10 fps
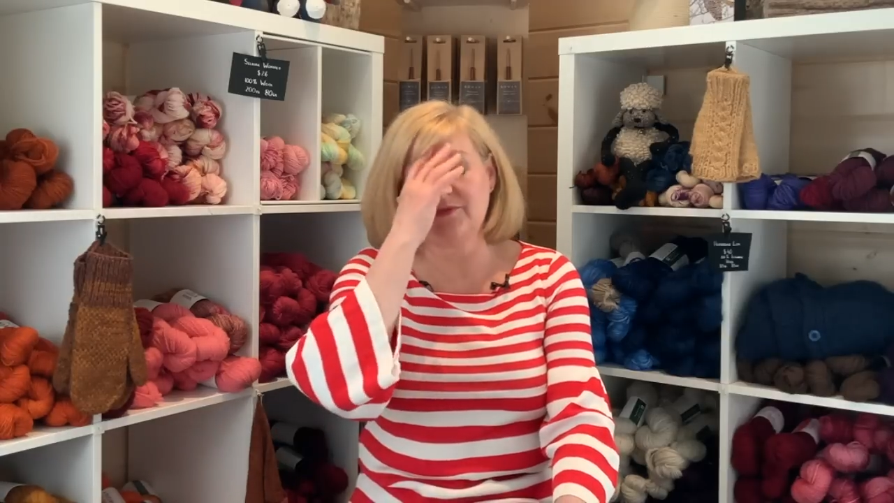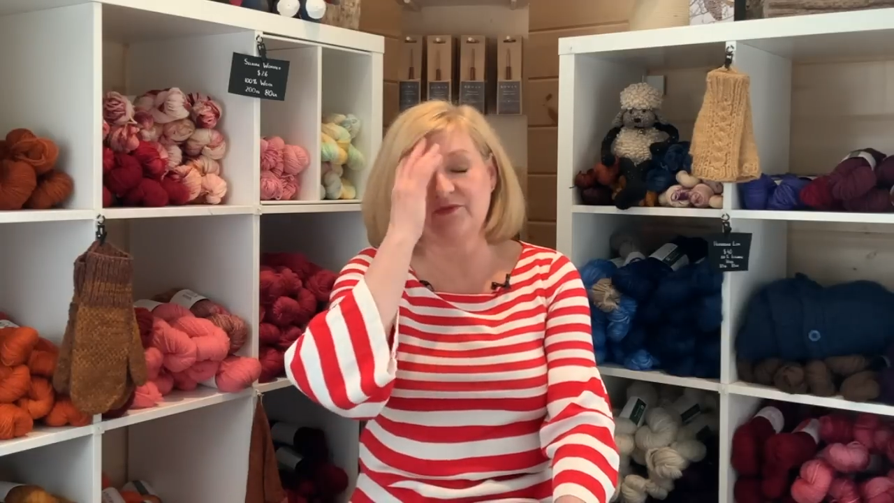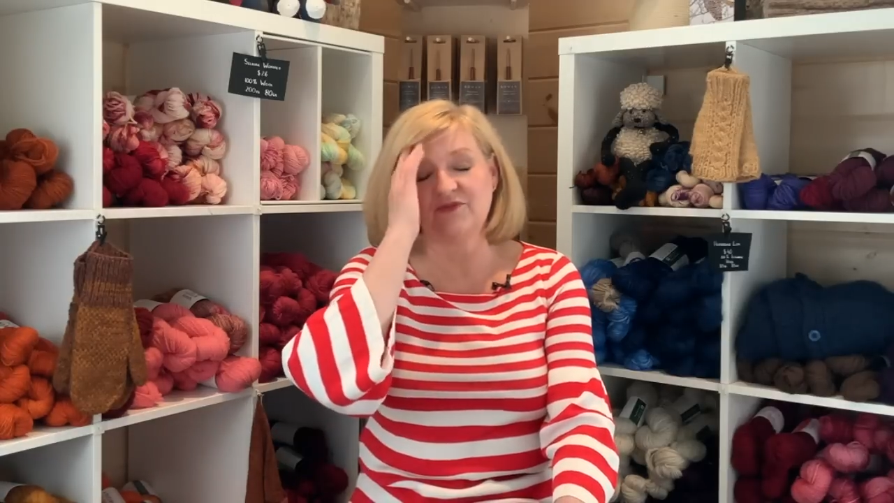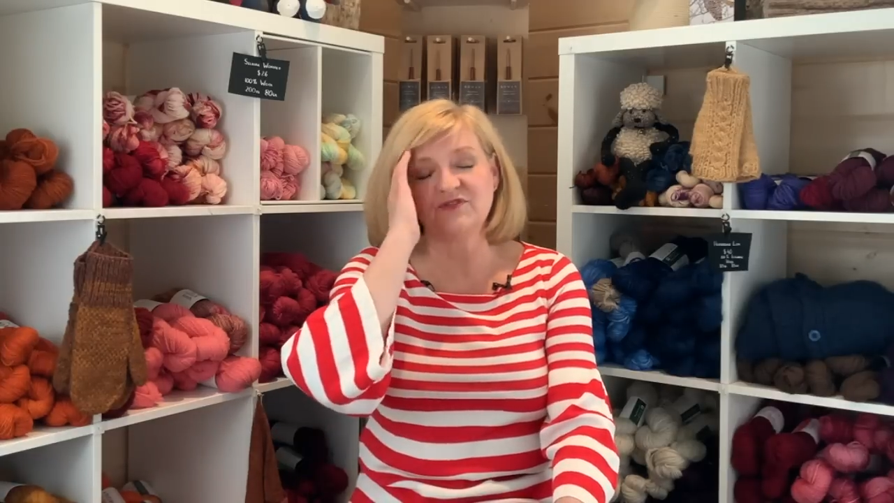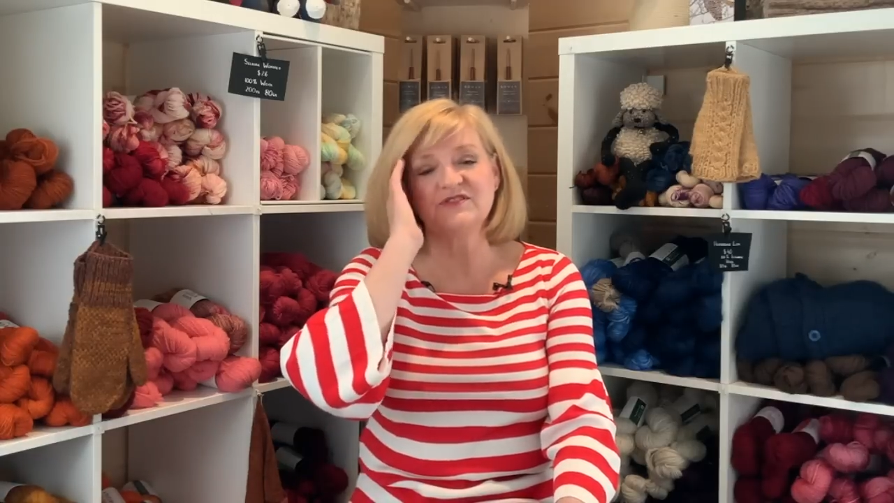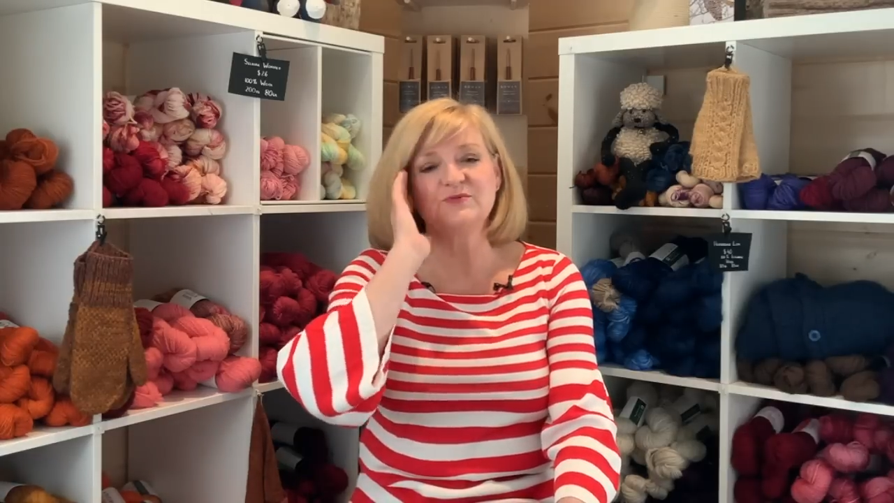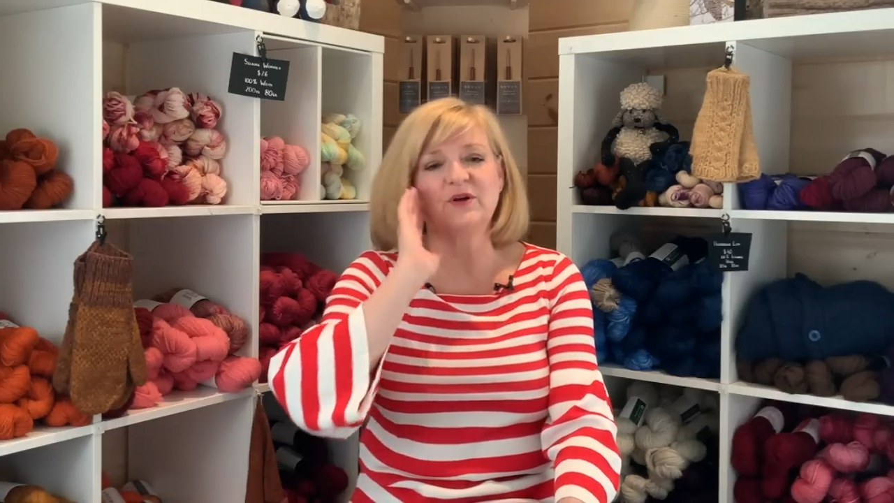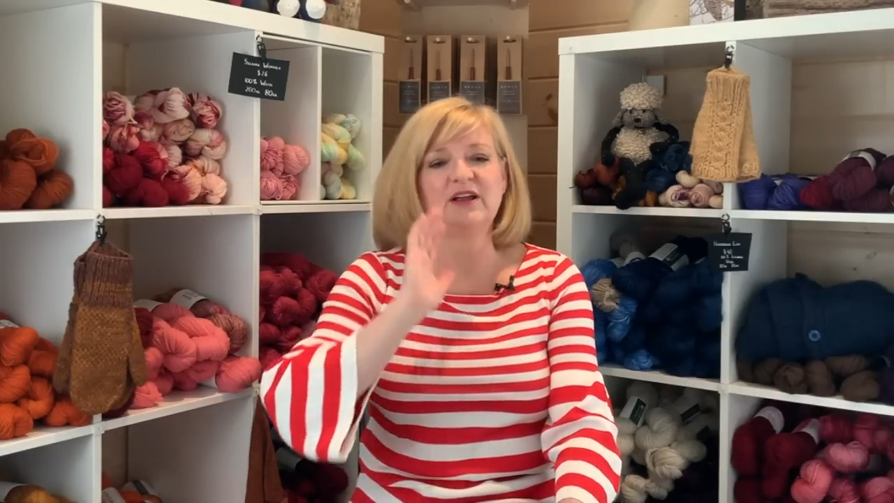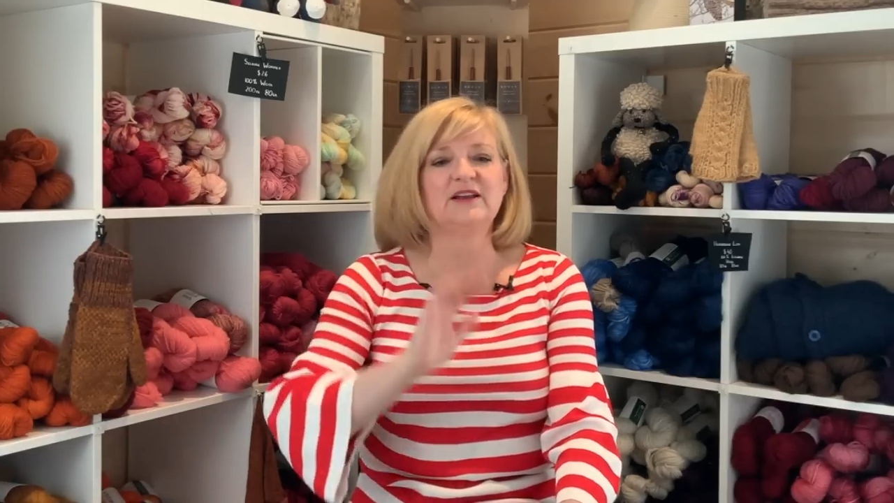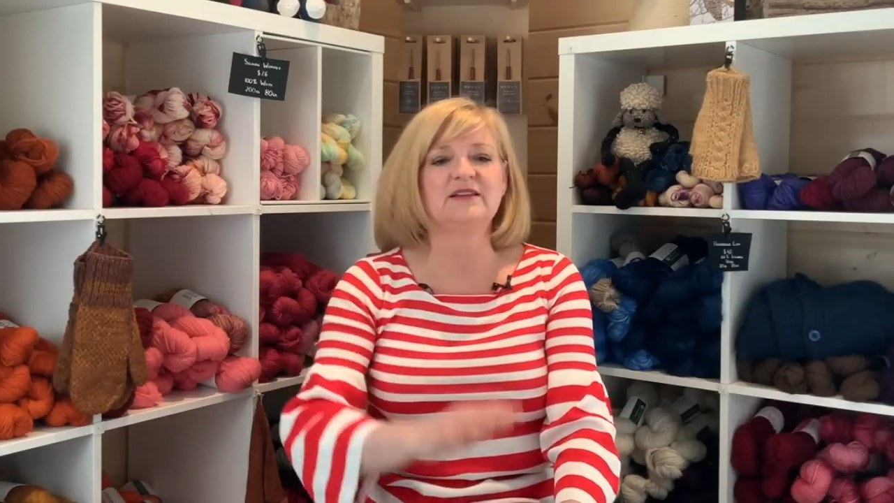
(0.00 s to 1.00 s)
first
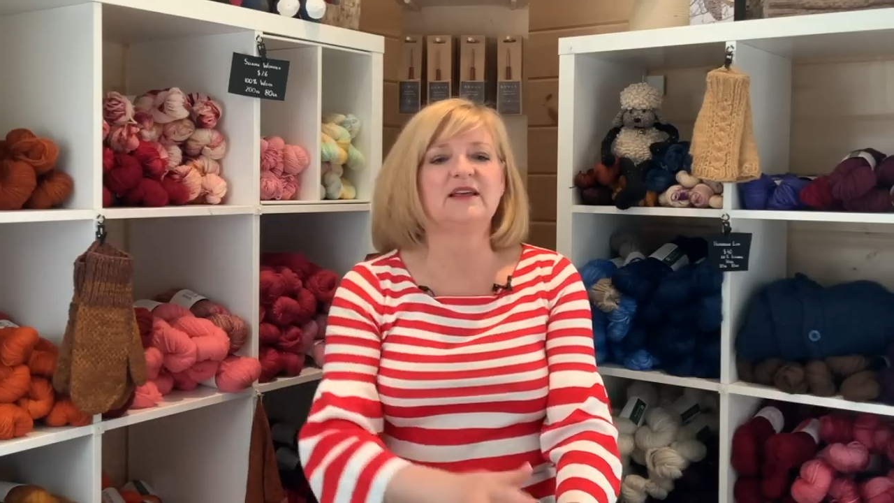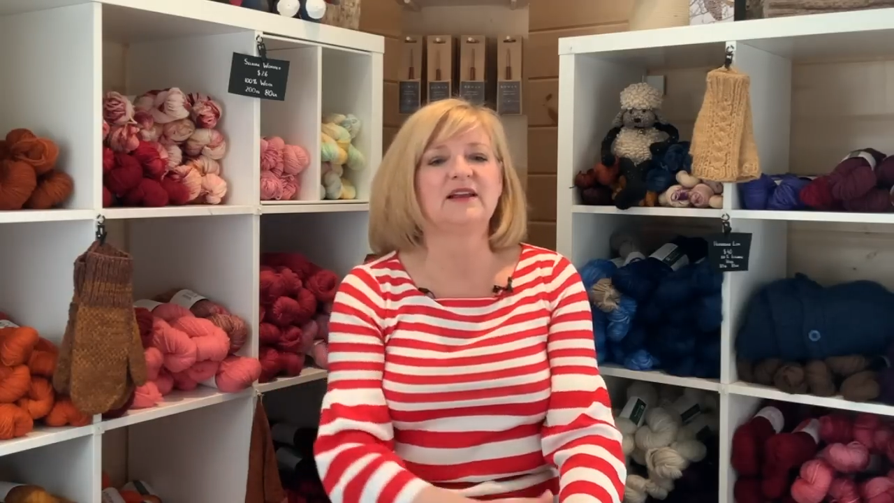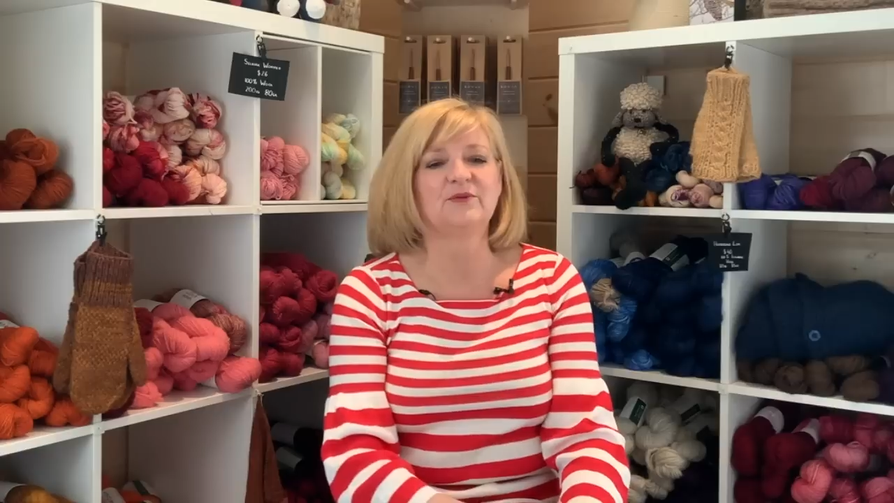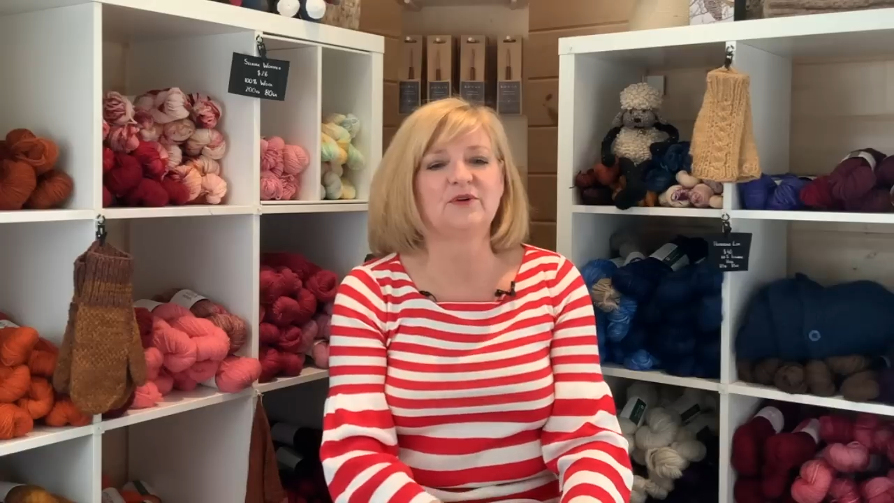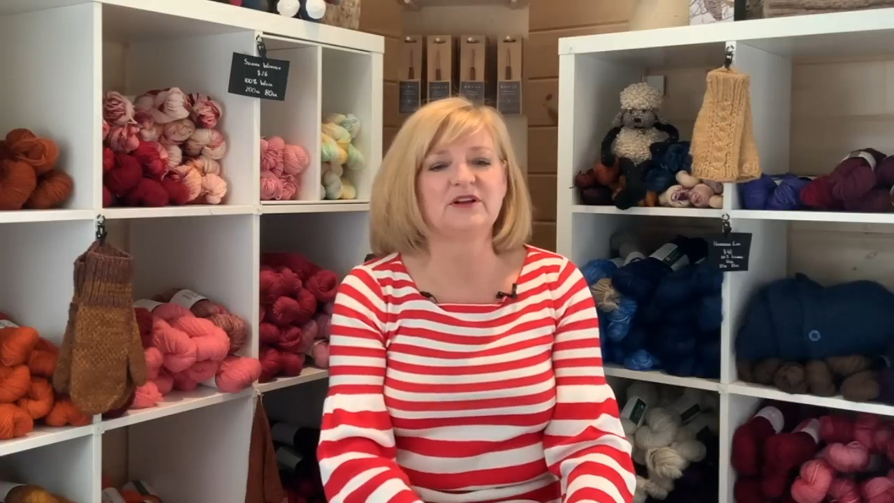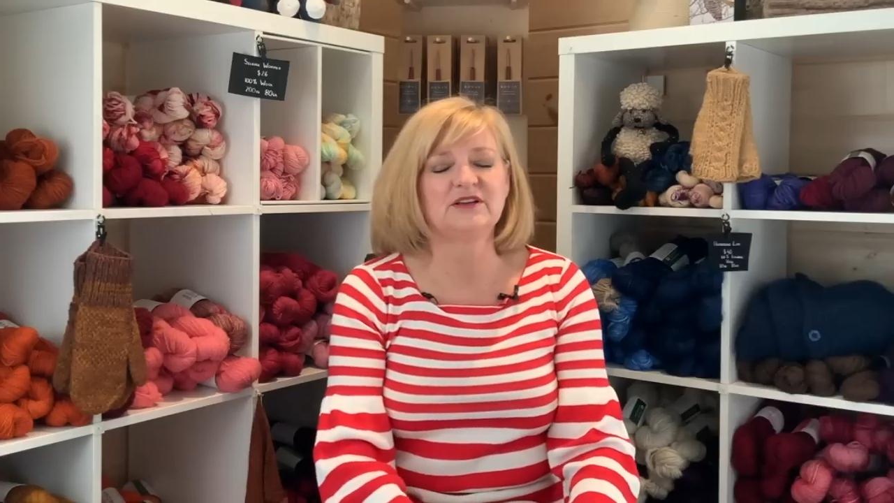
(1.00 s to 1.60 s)
one that I want